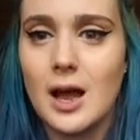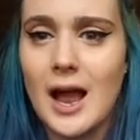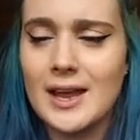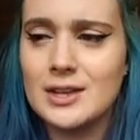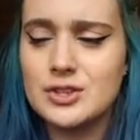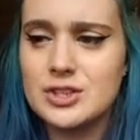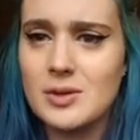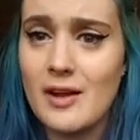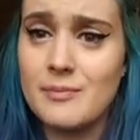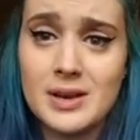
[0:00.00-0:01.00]
I had just,
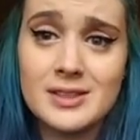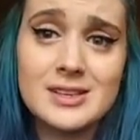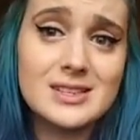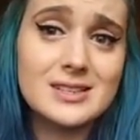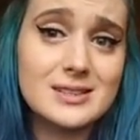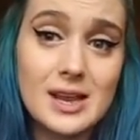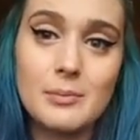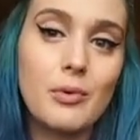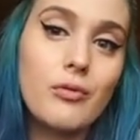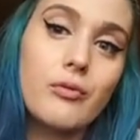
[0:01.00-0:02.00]
I've been in this
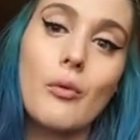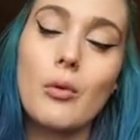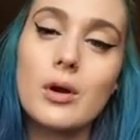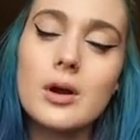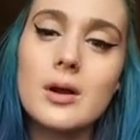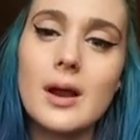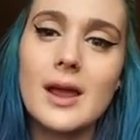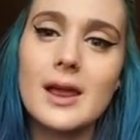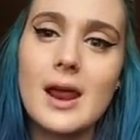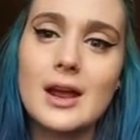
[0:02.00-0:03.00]
state before
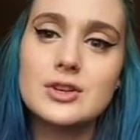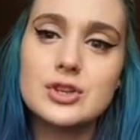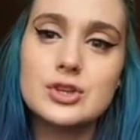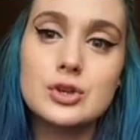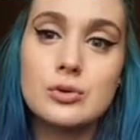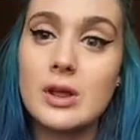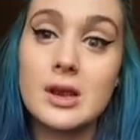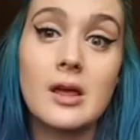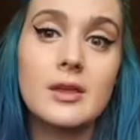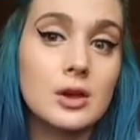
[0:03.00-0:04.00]
and I just knew that
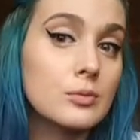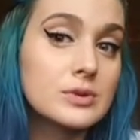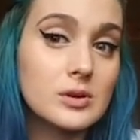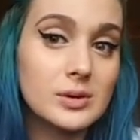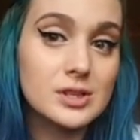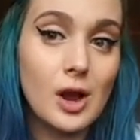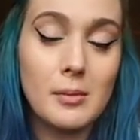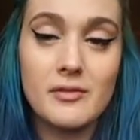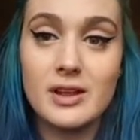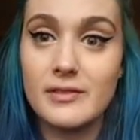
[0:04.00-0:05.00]
nothing good was going to
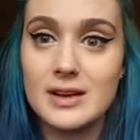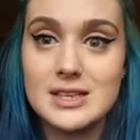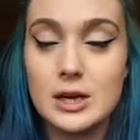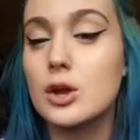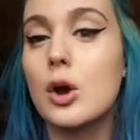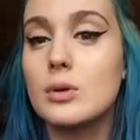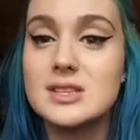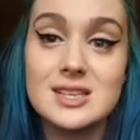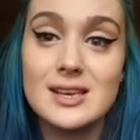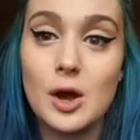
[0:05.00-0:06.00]
come of it if I didn't go
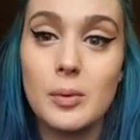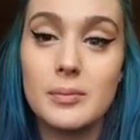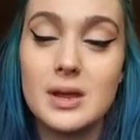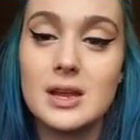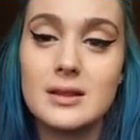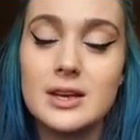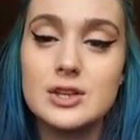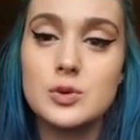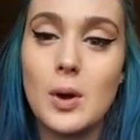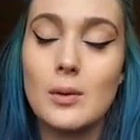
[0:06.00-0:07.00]
and seek help immediately.
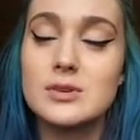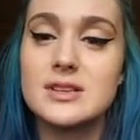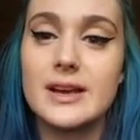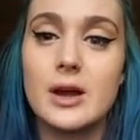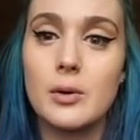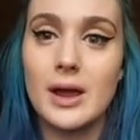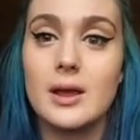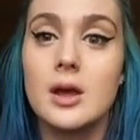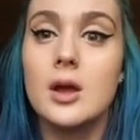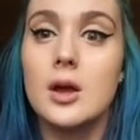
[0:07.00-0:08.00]
So I was like,
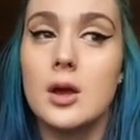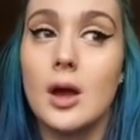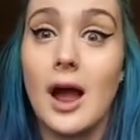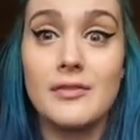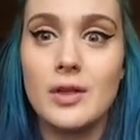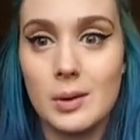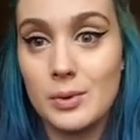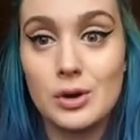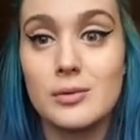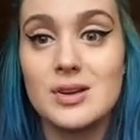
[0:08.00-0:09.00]
okay, I feel like I'm
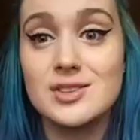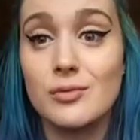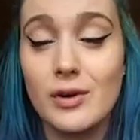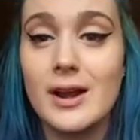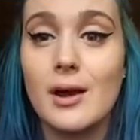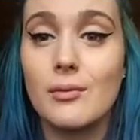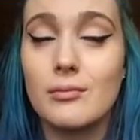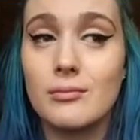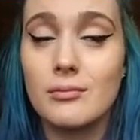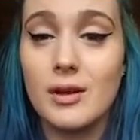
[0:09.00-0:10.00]
going to hurt myself right now.
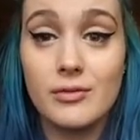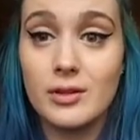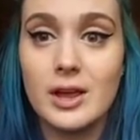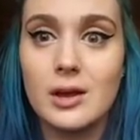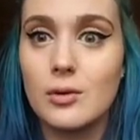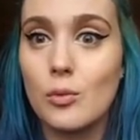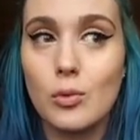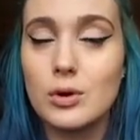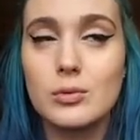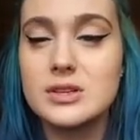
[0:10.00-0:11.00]
I feel like,
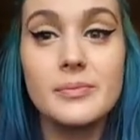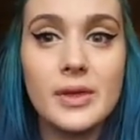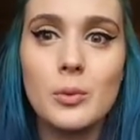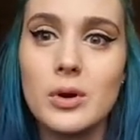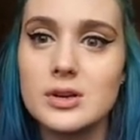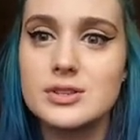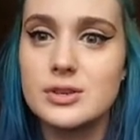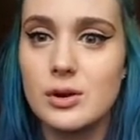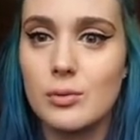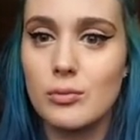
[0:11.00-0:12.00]
or, or something worse,
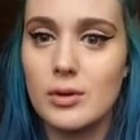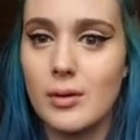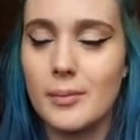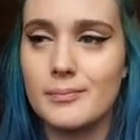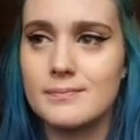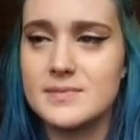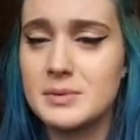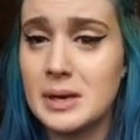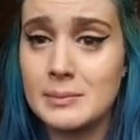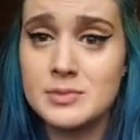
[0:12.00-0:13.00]
you know, um,
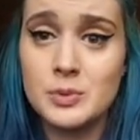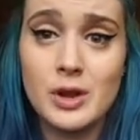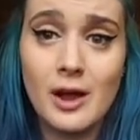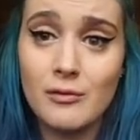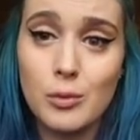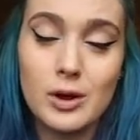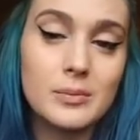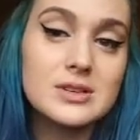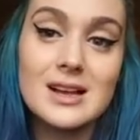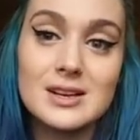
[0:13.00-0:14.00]
sometimes when you have borderline
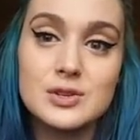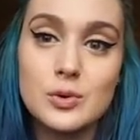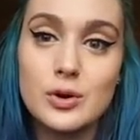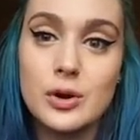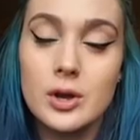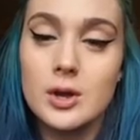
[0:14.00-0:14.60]
personality disorder,